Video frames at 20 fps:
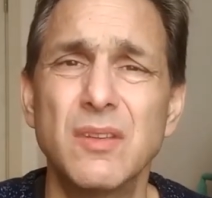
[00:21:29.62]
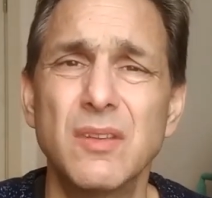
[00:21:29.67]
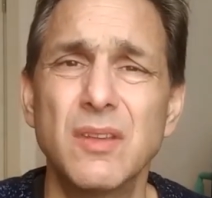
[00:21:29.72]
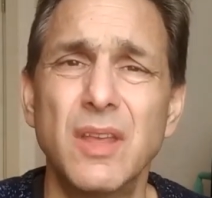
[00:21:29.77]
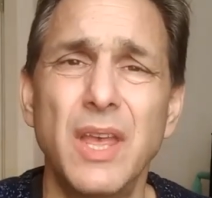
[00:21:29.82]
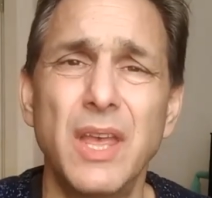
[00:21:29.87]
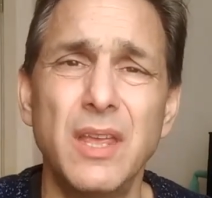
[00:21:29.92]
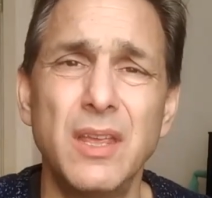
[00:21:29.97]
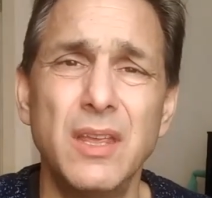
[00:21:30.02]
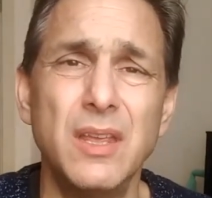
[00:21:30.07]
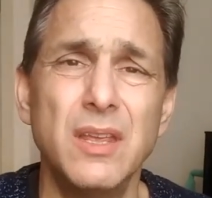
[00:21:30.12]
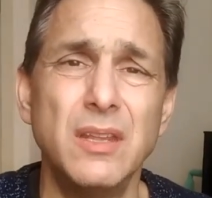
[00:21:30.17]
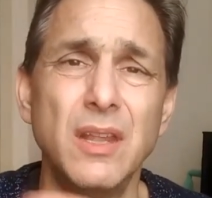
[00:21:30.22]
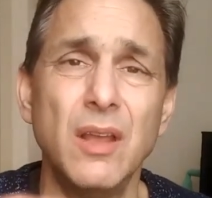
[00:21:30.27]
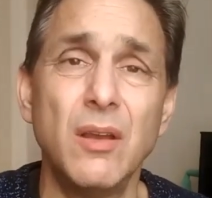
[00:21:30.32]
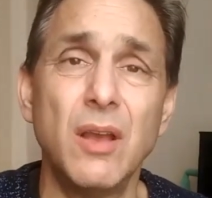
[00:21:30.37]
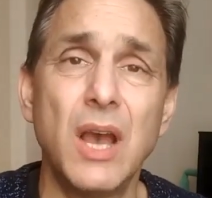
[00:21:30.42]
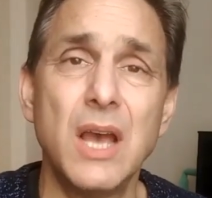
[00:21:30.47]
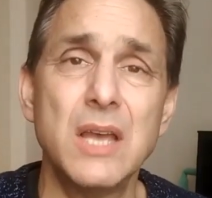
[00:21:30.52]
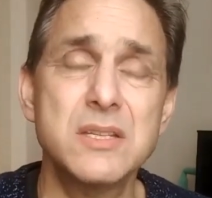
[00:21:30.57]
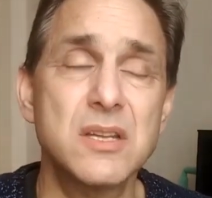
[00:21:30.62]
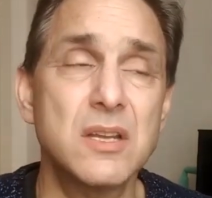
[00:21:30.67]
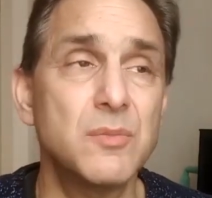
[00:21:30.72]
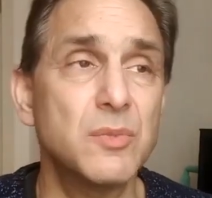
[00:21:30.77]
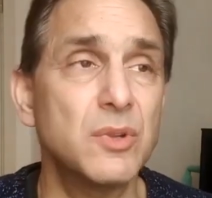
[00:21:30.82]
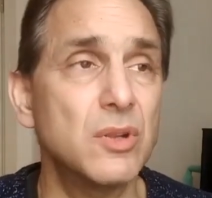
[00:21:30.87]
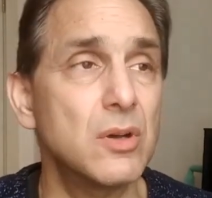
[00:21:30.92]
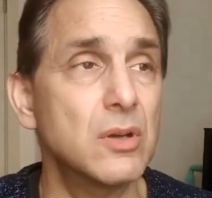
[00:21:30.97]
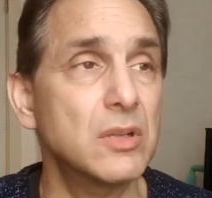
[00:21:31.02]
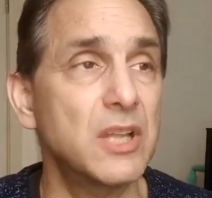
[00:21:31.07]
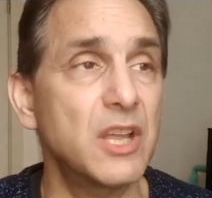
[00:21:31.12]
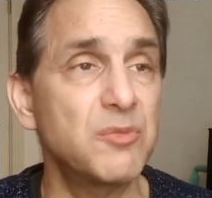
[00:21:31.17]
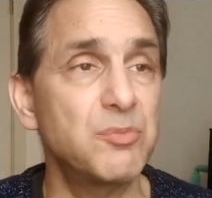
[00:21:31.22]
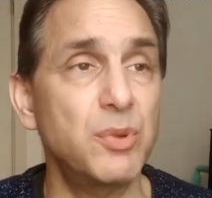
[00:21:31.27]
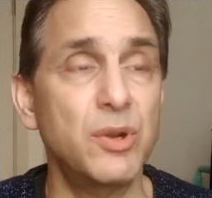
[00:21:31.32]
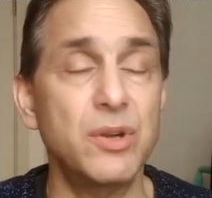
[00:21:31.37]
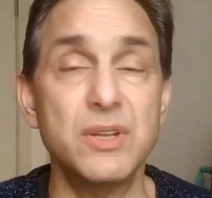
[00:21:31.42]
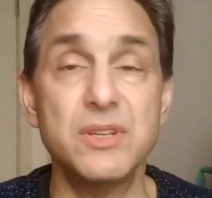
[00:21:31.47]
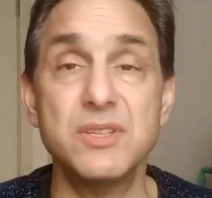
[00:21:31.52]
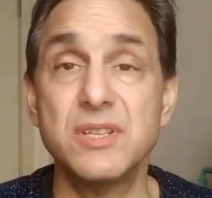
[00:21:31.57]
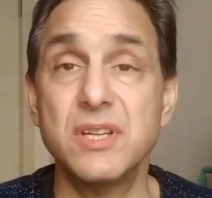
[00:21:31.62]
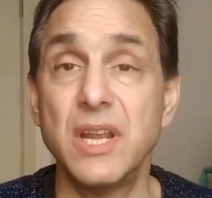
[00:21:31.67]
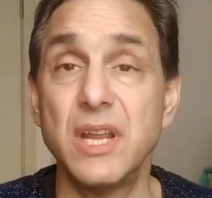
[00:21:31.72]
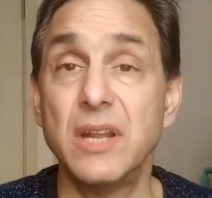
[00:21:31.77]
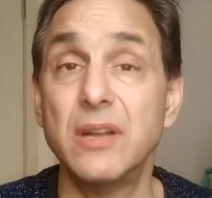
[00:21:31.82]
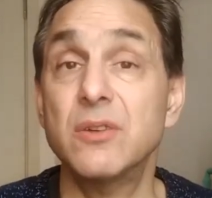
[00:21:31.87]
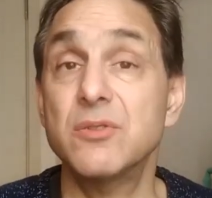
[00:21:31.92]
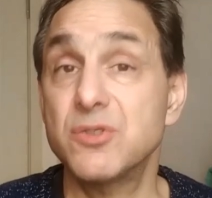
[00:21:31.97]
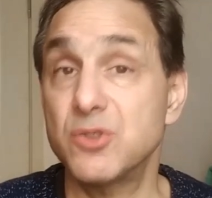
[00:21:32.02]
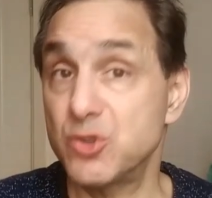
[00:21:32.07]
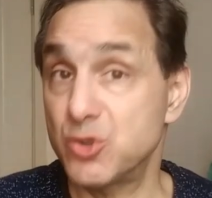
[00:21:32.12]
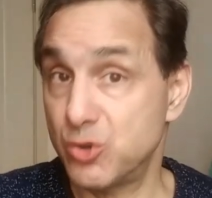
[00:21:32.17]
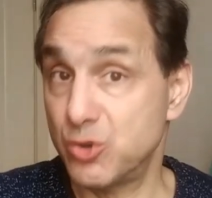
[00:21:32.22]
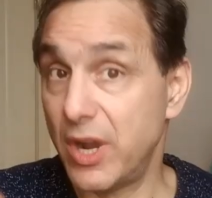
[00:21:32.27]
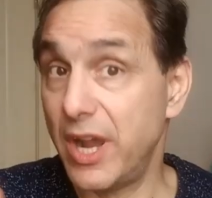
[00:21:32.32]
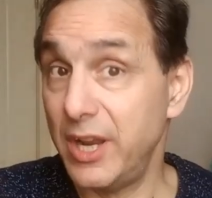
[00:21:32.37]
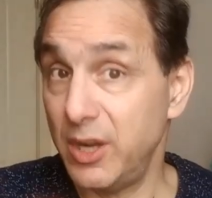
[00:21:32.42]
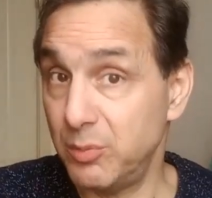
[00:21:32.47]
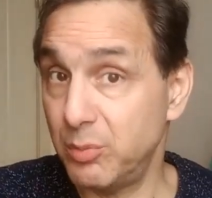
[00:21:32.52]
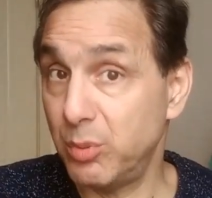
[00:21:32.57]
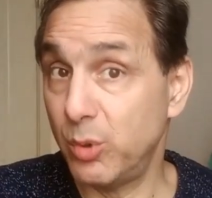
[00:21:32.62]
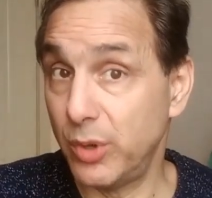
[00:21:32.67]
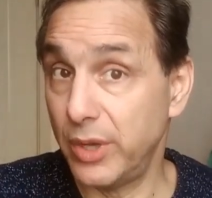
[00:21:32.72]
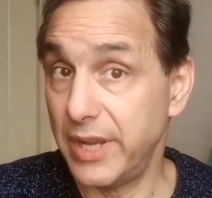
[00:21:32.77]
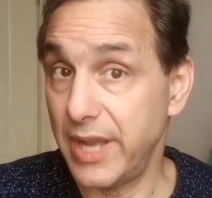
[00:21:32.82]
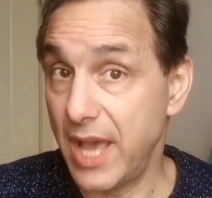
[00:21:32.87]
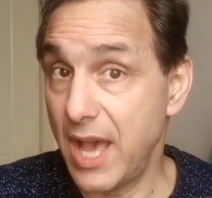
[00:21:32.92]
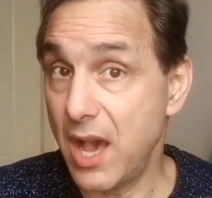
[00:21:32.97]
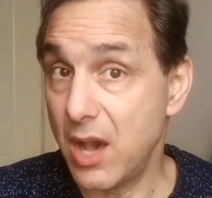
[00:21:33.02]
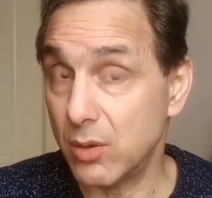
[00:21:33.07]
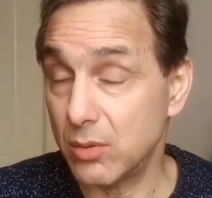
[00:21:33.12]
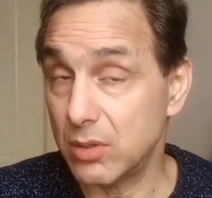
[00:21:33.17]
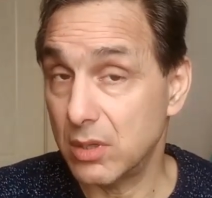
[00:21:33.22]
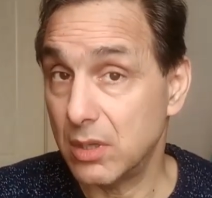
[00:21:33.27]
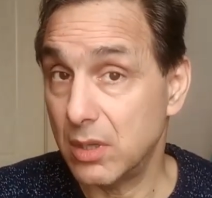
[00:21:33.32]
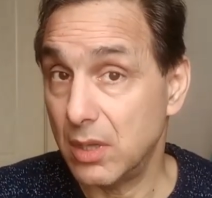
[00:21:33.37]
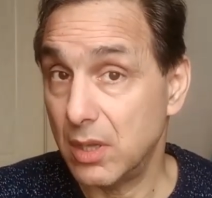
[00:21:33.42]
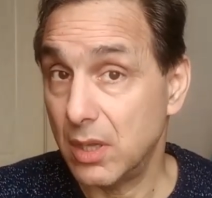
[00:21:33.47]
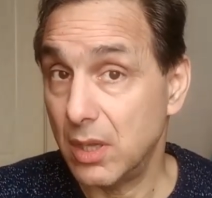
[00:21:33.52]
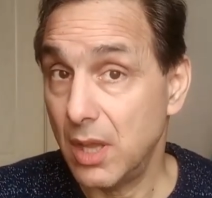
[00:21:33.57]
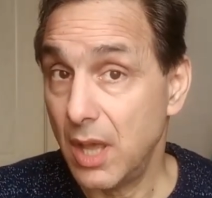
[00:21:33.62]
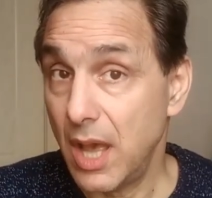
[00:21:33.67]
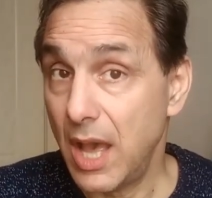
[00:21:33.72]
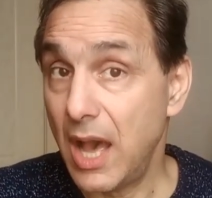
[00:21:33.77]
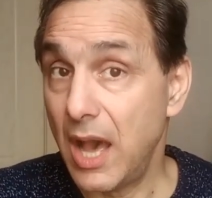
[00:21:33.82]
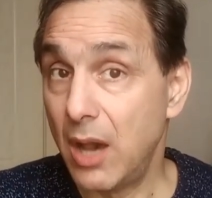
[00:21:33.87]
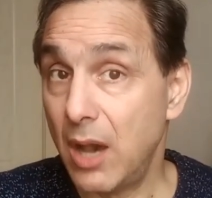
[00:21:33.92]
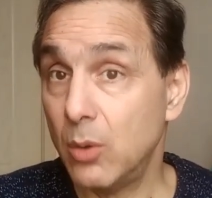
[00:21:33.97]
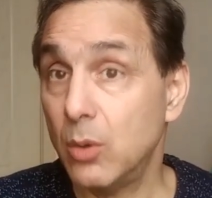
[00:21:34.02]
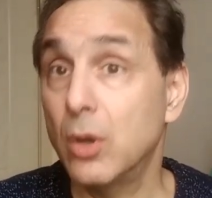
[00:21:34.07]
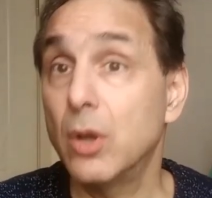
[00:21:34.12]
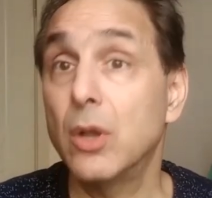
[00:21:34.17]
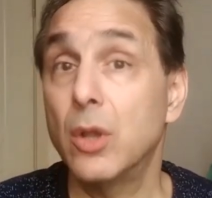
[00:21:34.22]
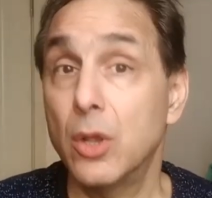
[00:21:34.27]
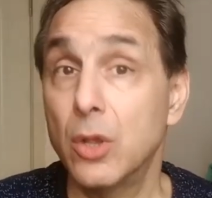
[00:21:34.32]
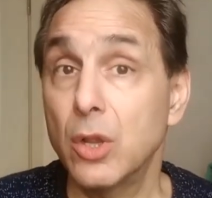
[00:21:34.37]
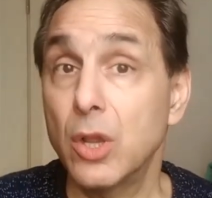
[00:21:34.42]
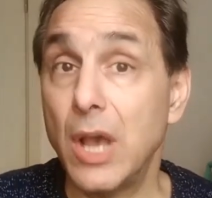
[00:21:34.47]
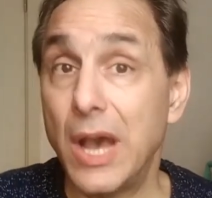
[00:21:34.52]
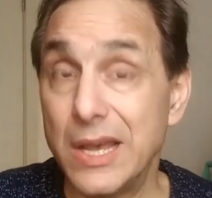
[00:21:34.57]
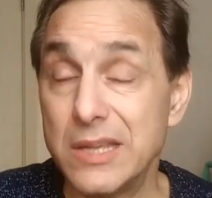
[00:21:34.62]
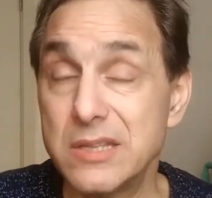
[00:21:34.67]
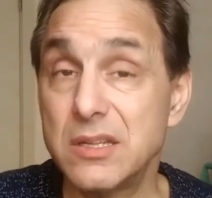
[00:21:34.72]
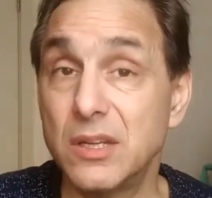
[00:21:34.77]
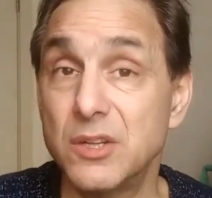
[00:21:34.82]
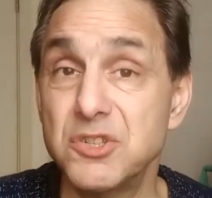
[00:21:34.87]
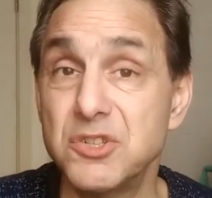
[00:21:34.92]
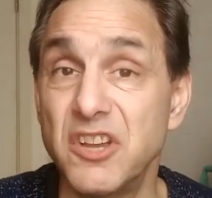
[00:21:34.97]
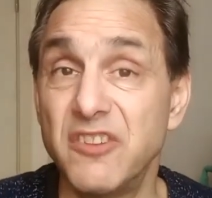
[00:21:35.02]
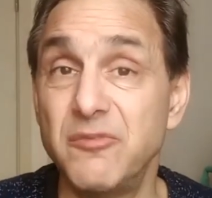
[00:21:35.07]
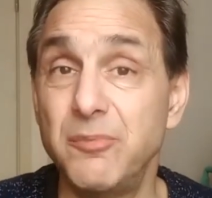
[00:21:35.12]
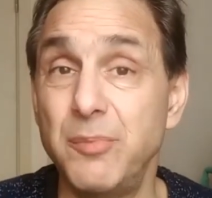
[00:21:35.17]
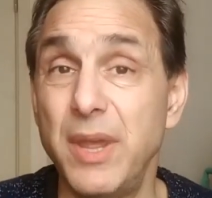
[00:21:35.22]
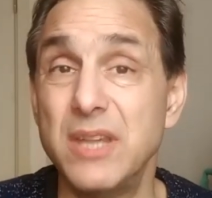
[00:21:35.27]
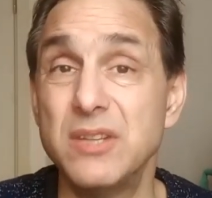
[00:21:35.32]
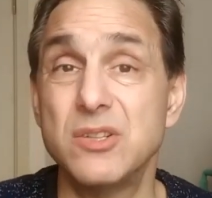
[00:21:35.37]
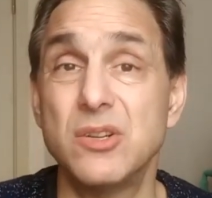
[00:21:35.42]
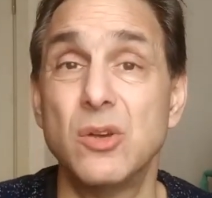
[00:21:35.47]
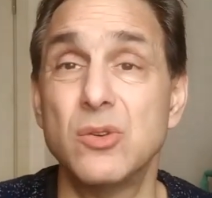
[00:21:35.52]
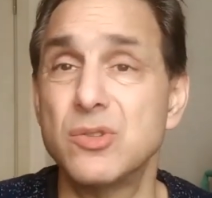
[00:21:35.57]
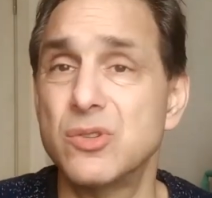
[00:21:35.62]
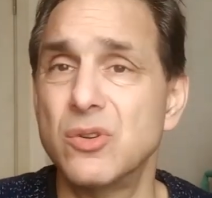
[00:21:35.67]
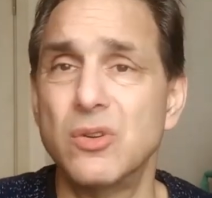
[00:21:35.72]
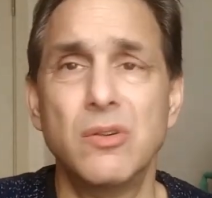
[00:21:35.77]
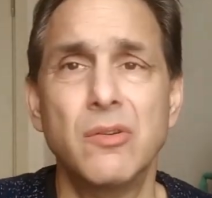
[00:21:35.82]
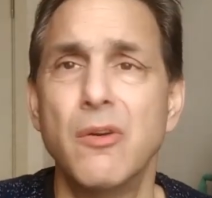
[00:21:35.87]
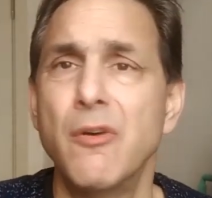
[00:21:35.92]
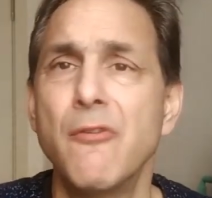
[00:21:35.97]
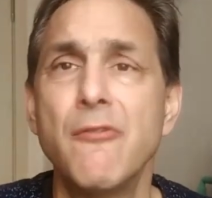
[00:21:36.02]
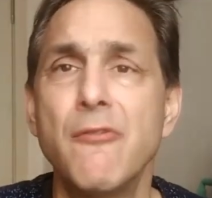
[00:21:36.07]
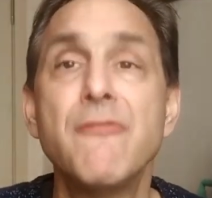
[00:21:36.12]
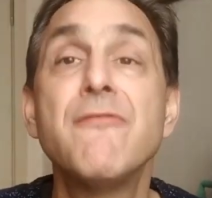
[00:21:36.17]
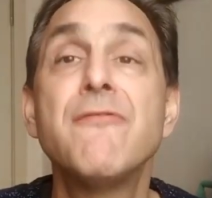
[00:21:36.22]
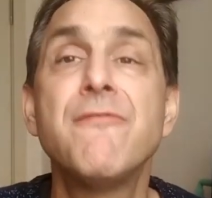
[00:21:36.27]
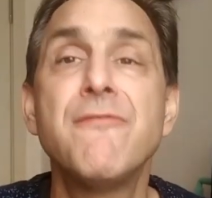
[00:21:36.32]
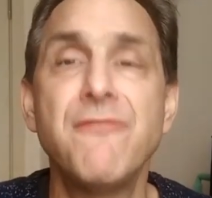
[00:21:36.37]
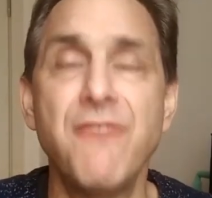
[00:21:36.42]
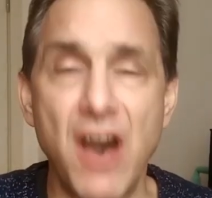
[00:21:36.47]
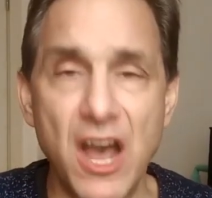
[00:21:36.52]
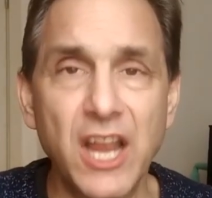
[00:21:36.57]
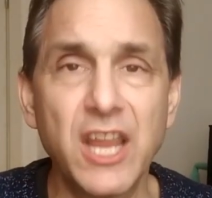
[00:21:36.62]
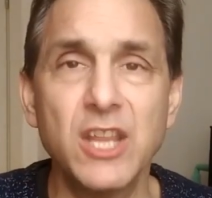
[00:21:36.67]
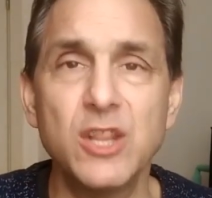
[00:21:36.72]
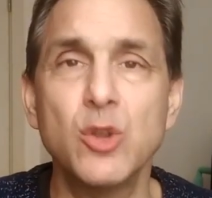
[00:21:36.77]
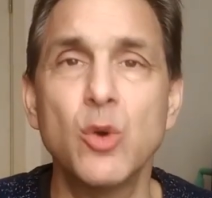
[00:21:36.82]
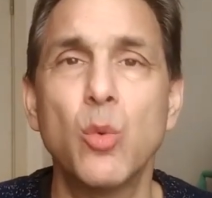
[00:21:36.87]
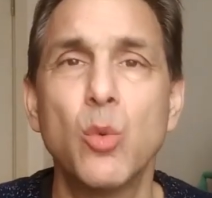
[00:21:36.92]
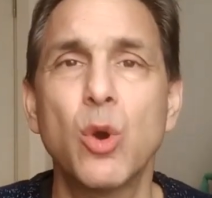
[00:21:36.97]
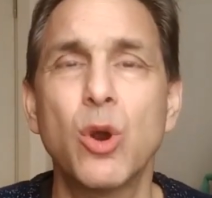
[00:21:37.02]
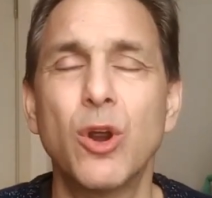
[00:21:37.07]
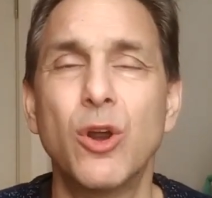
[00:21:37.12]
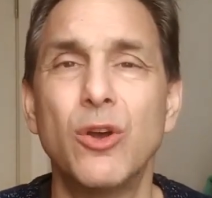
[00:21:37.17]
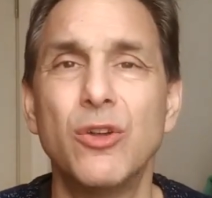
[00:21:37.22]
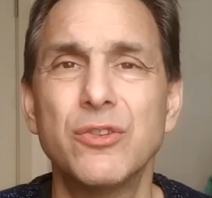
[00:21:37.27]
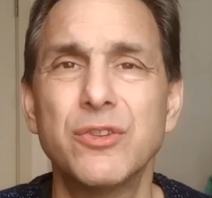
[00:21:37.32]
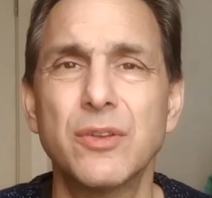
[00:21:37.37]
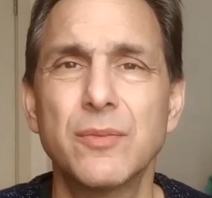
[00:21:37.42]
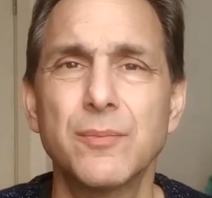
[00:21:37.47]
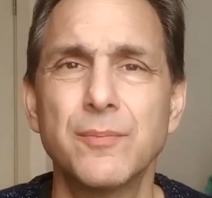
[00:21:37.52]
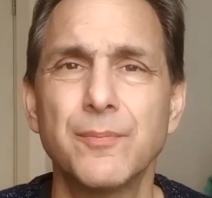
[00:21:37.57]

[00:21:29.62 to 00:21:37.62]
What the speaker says: Okay? Now, guys come along like Bernie Sanders and try to point out how guys like Jeff Bezos are fucking the world.